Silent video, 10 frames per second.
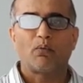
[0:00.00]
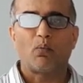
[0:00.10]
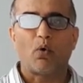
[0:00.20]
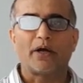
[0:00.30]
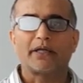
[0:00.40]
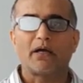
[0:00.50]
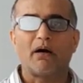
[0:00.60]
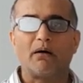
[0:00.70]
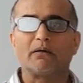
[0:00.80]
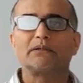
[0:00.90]
Why
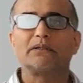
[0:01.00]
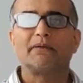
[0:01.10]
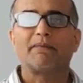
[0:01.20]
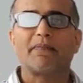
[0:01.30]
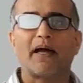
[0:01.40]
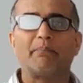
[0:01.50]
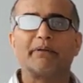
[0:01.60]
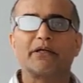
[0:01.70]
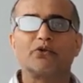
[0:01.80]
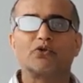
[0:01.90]
can't that be
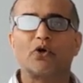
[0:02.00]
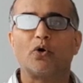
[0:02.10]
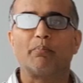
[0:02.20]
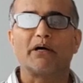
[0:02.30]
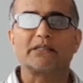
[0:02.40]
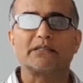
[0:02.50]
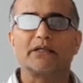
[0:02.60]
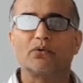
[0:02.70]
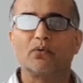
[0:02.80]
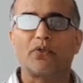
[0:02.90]
controlled by a
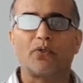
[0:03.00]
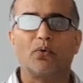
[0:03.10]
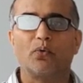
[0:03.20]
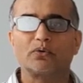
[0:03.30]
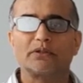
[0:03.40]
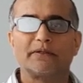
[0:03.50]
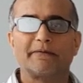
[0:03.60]
single thought?